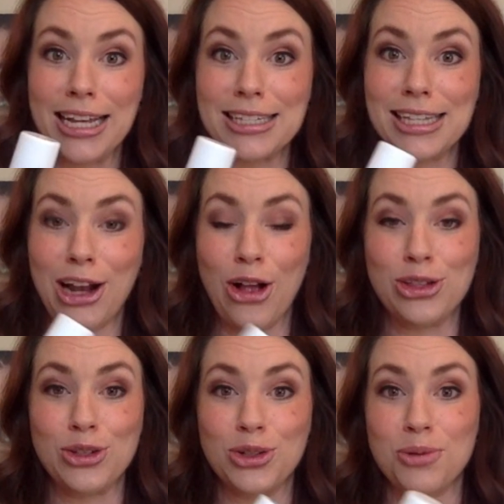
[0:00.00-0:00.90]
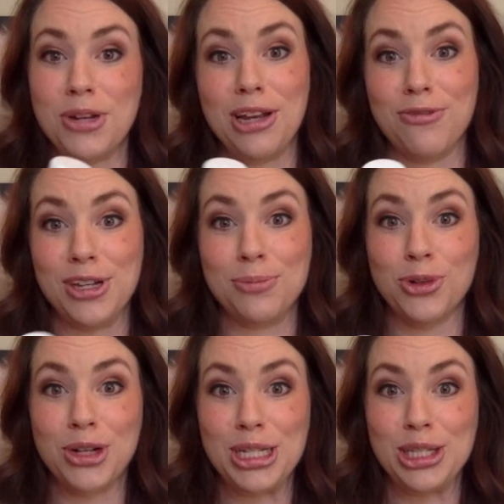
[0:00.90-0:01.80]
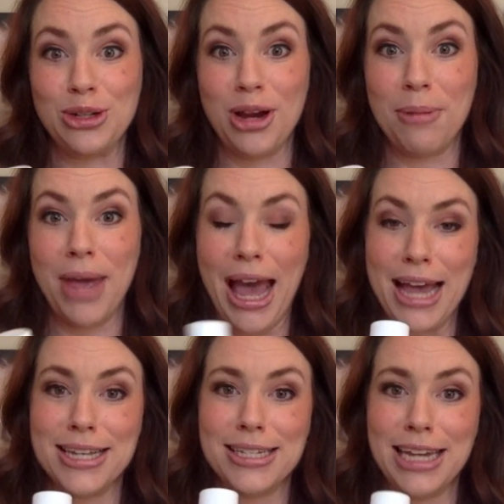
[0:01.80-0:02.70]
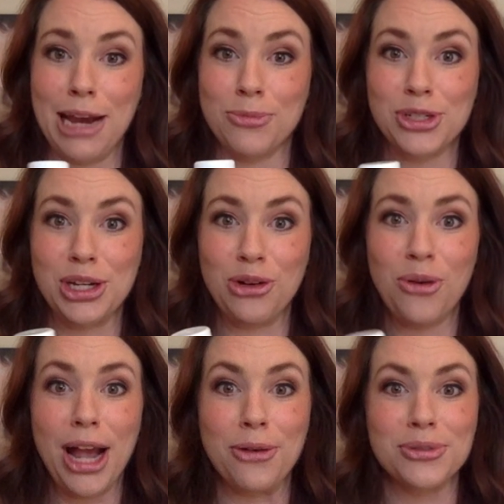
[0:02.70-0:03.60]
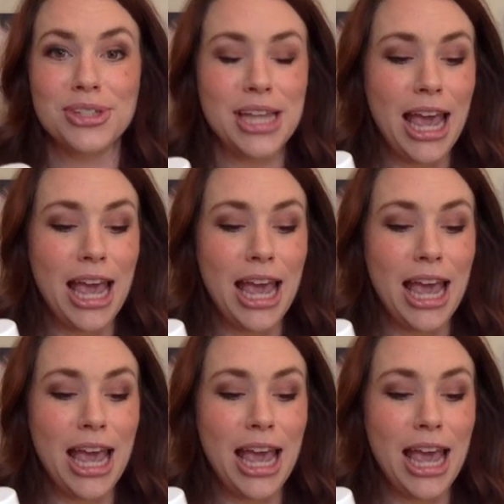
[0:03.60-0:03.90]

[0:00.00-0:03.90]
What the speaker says: us in it on social media, Facebook or Instagram at Cameras&Crowns.